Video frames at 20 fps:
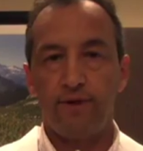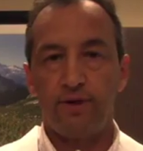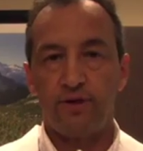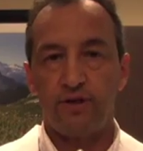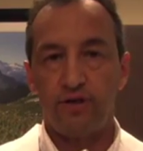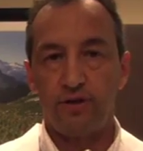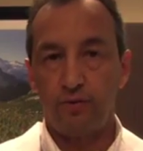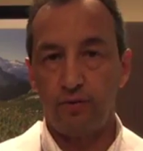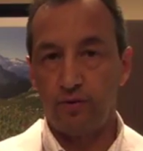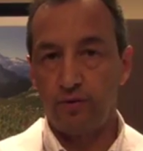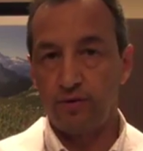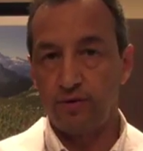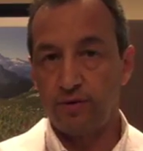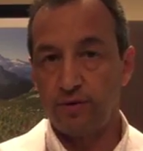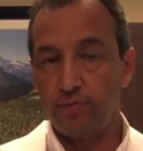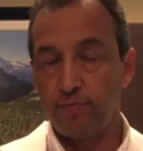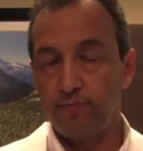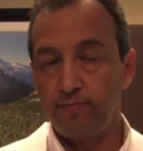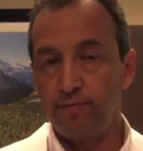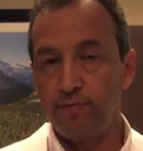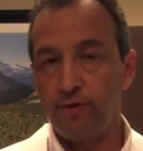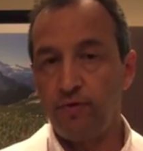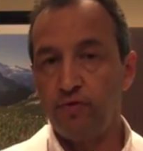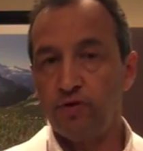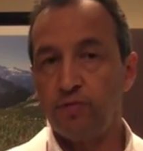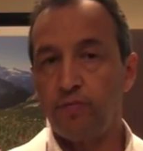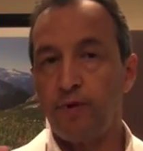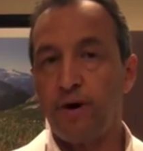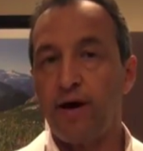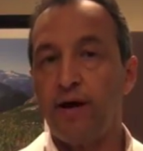to
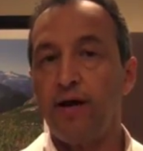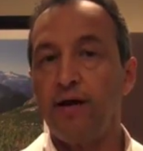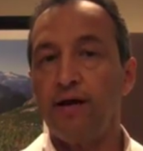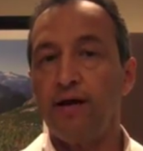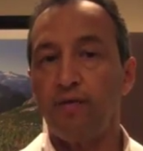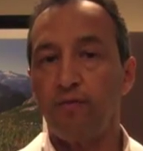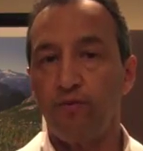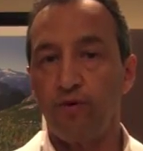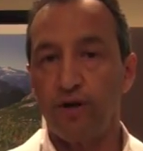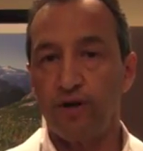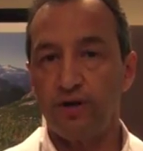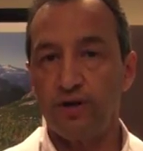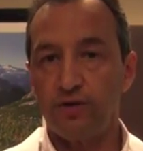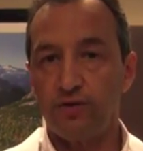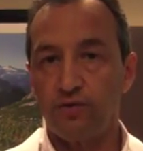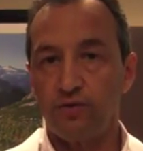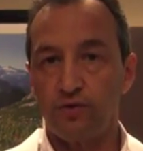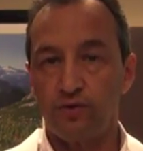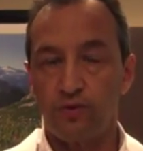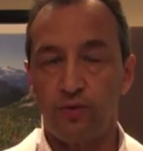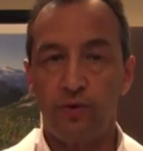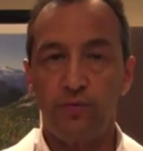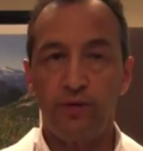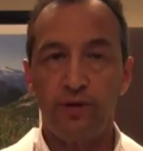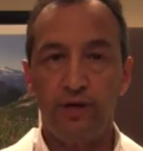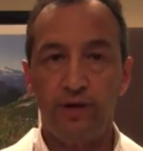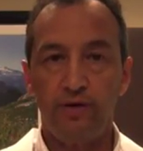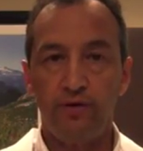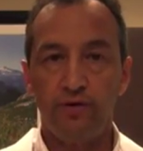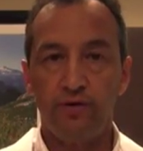use spinal decompression, which is what we
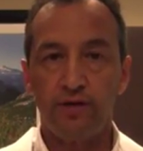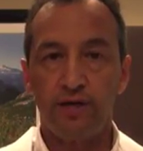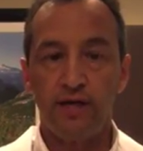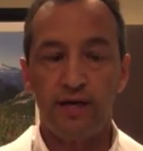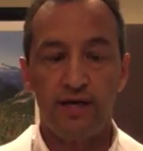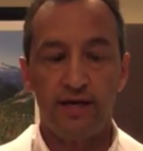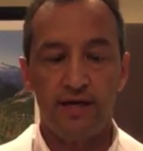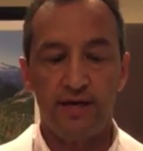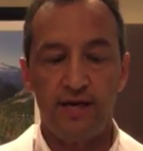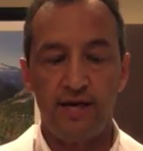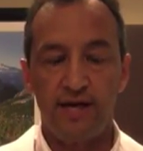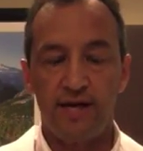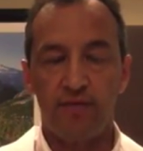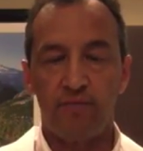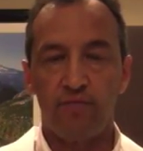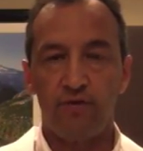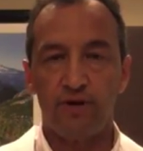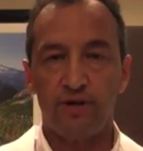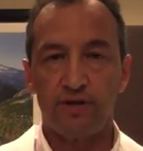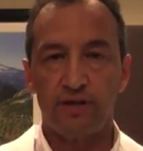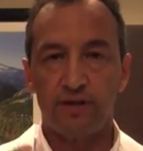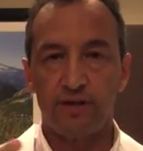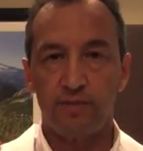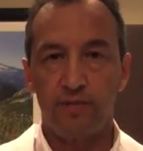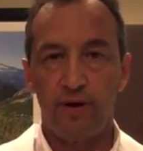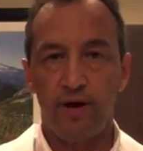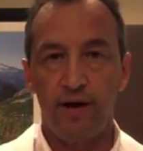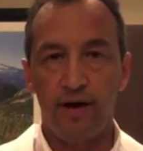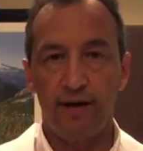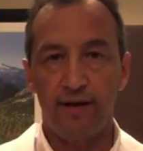use to decompress the
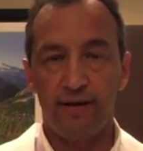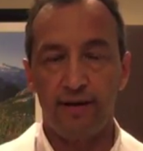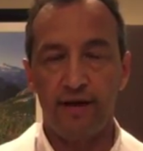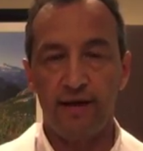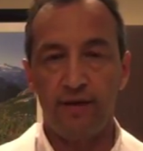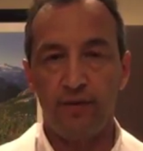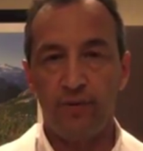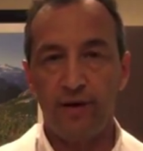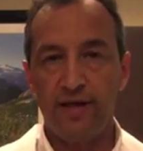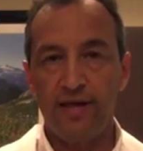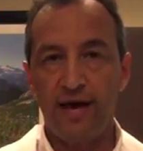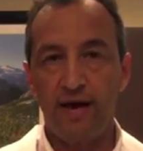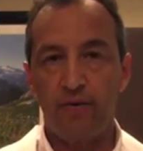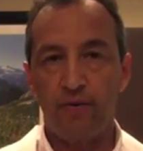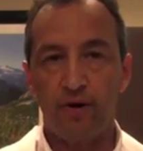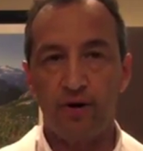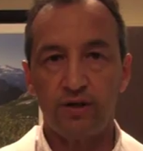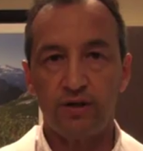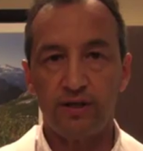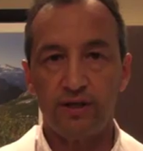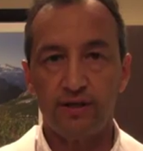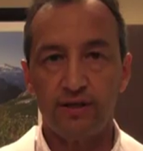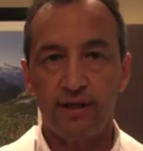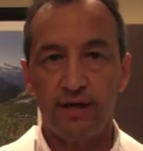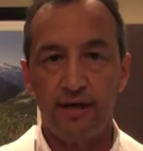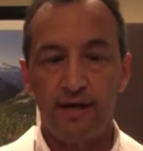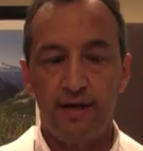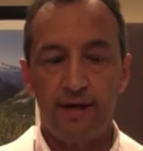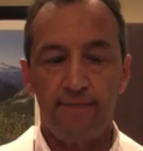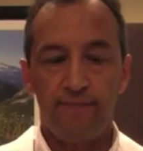spine. And the way that works is
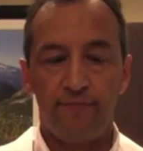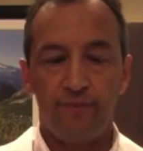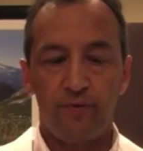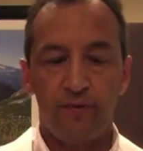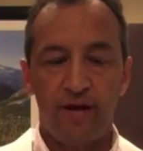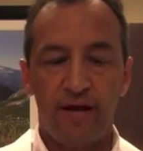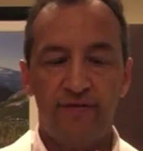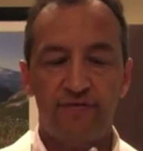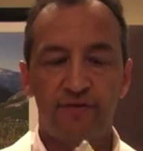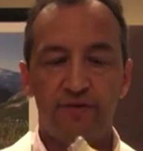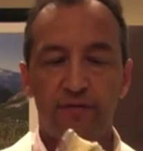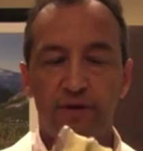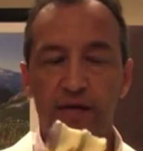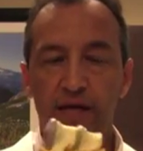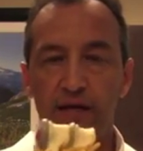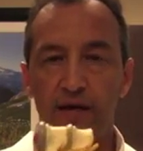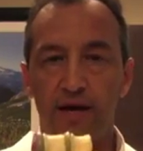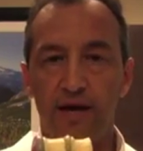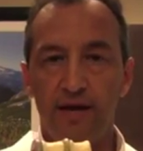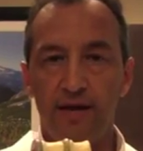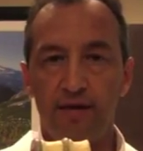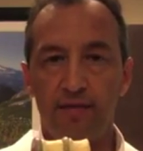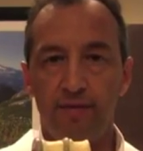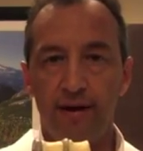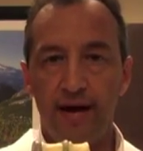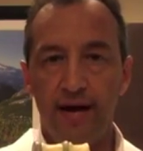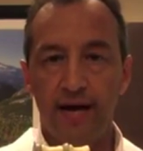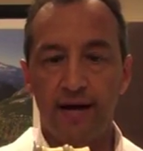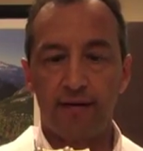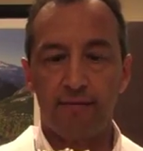we have somebody lie on their
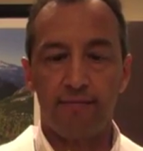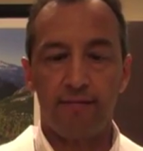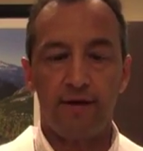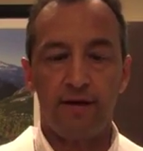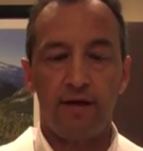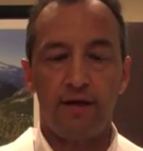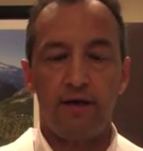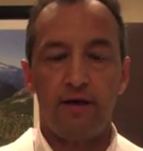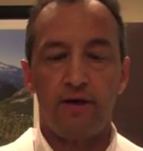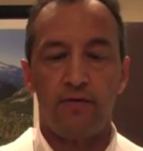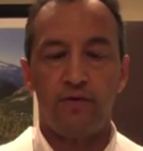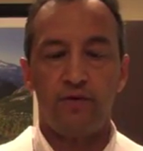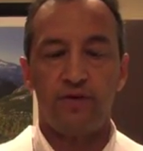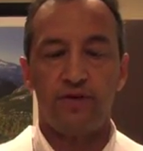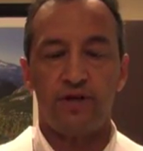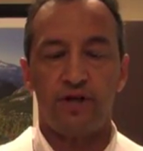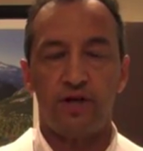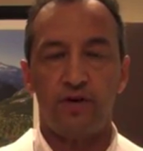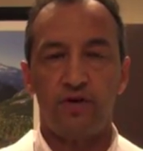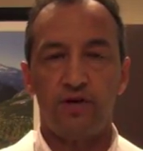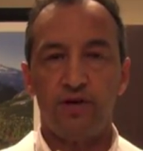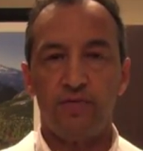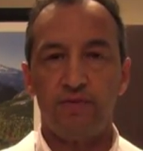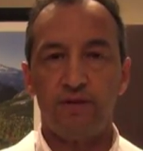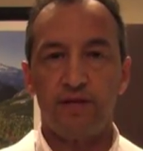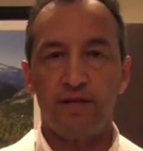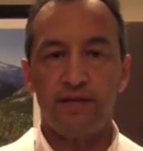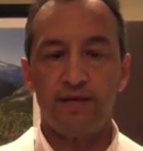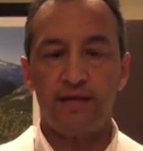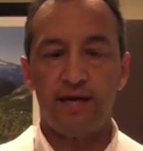back, we secure them
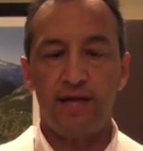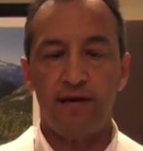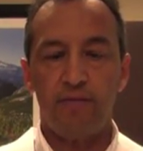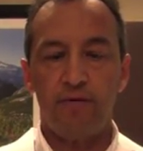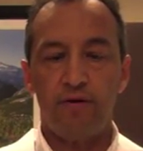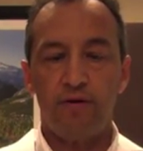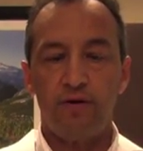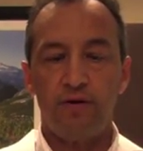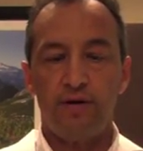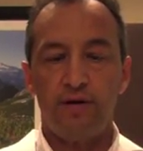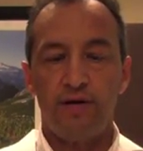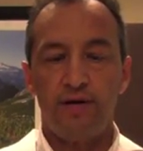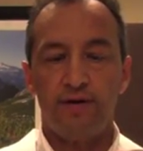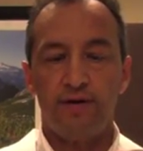to the table